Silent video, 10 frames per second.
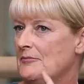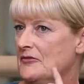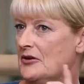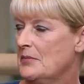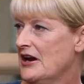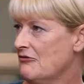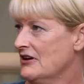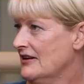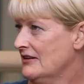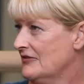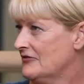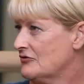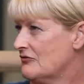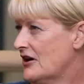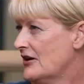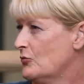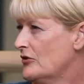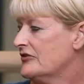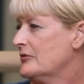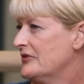comparing left to right, and
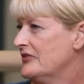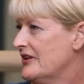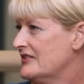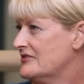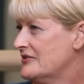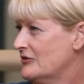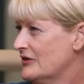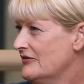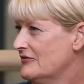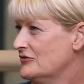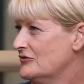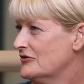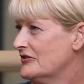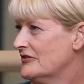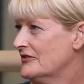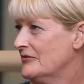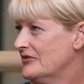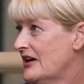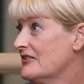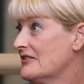what sort of percentage are you looking for to
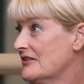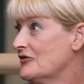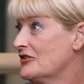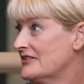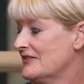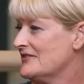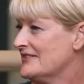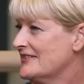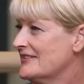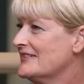say that they've got a deficit?